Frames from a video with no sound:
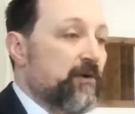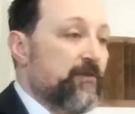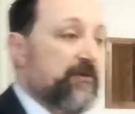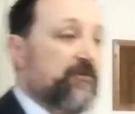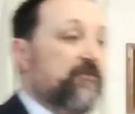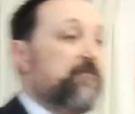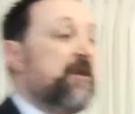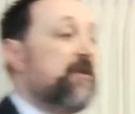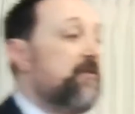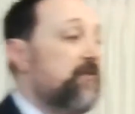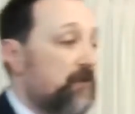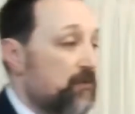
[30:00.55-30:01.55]
They're
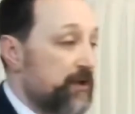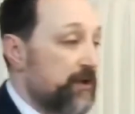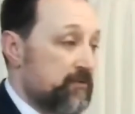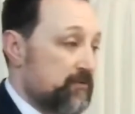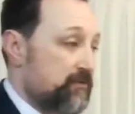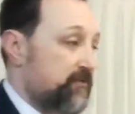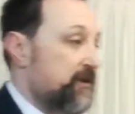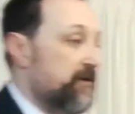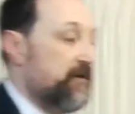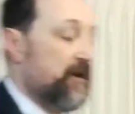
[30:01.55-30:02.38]
spinning their wheels. They're not